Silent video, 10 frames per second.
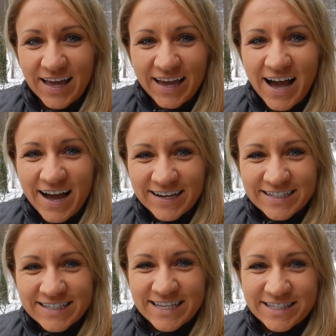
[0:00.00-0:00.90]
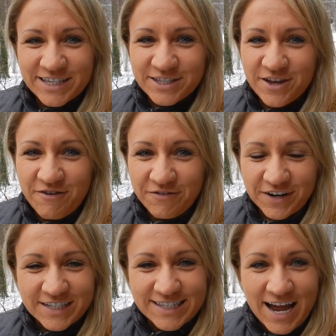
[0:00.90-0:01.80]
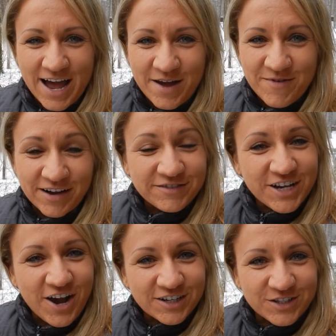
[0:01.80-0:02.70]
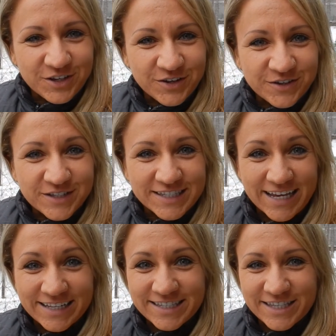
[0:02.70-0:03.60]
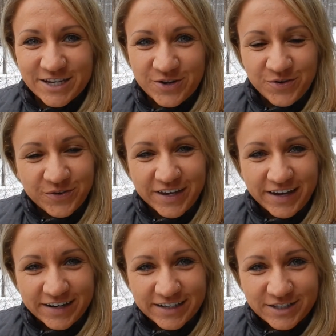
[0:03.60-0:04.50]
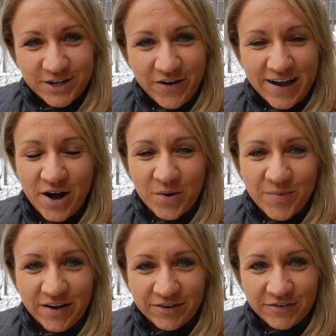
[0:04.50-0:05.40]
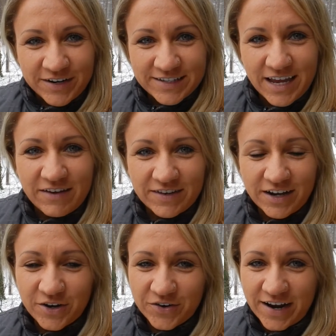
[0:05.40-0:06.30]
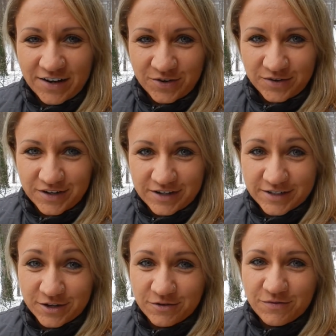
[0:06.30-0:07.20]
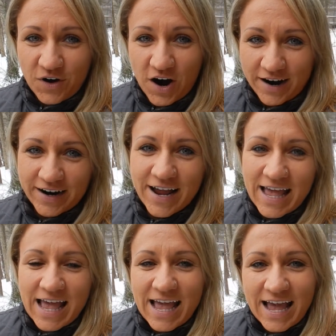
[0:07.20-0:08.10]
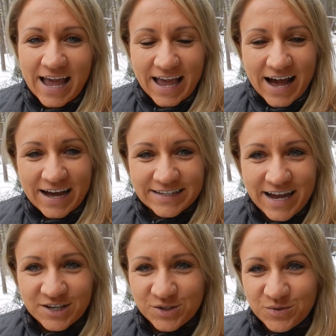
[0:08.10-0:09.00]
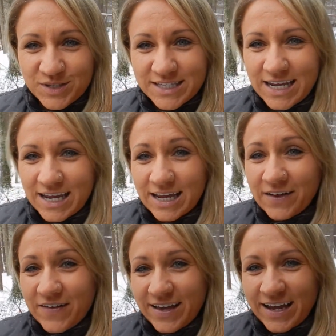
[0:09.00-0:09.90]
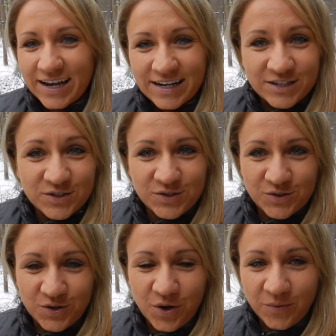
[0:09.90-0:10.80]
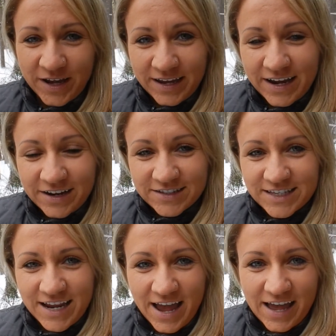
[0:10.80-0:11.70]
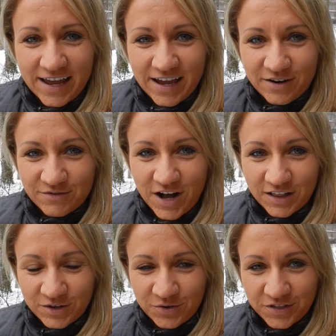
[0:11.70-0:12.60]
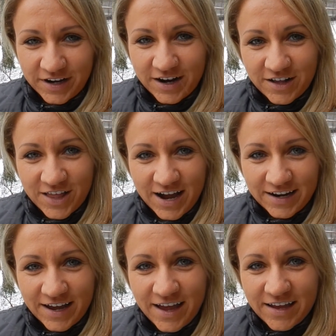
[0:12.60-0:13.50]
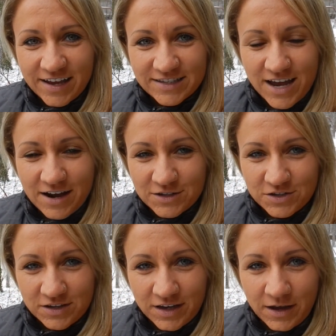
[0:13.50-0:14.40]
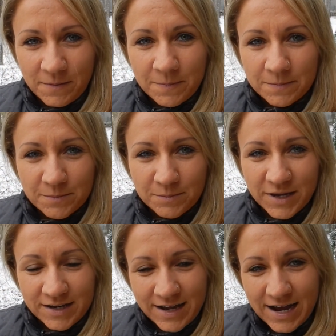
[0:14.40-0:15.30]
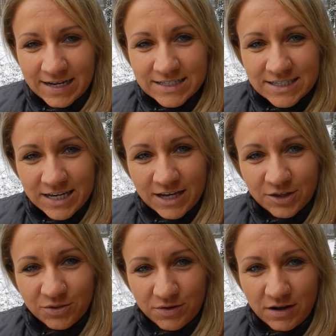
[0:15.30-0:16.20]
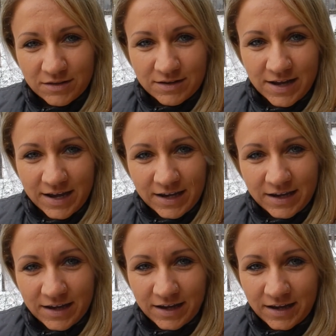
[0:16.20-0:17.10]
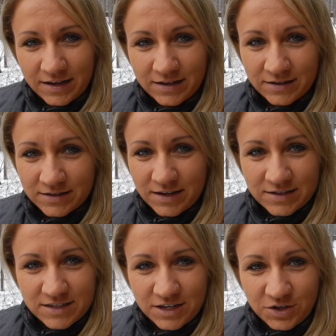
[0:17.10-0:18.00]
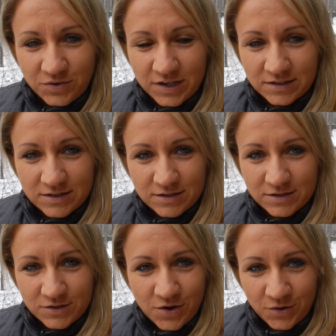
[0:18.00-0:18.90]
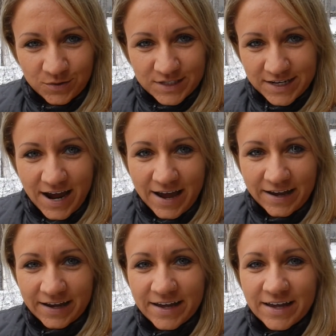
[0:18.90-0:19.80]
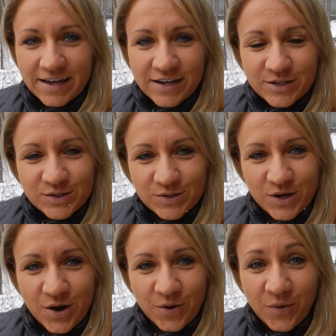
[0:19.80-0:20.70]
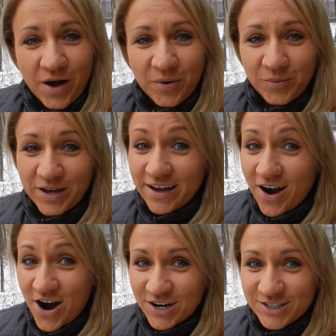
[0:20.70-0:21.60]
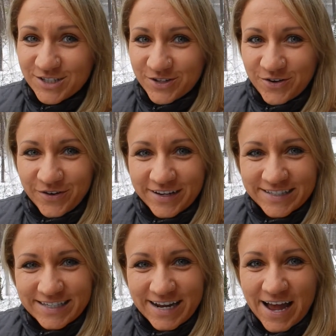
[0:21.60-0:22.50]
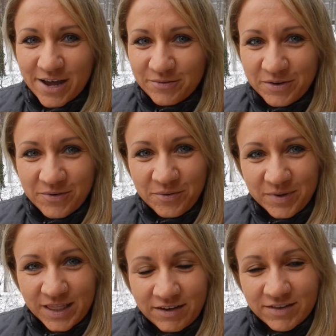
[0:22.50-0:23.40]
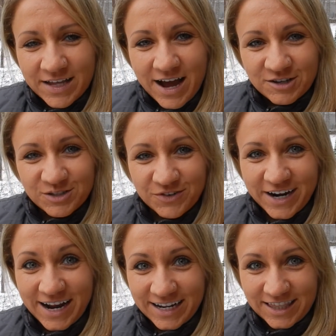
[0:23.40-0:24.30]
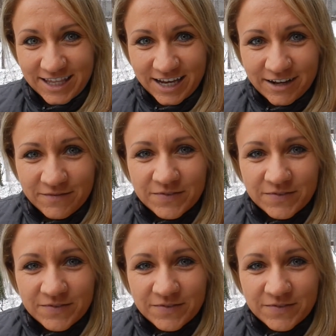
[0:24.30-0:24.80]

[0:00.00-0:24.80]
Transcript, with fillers: Hey guys, this is the first time I've talked to you since the new year, so I hope everyone is having a great new year so far. And as you see, it is snowing here today in Raleigh, North Carolina. It's actually been icing throughout the night and continuing to snow today. So we are snowed in today. We won't be leaving the house for anything.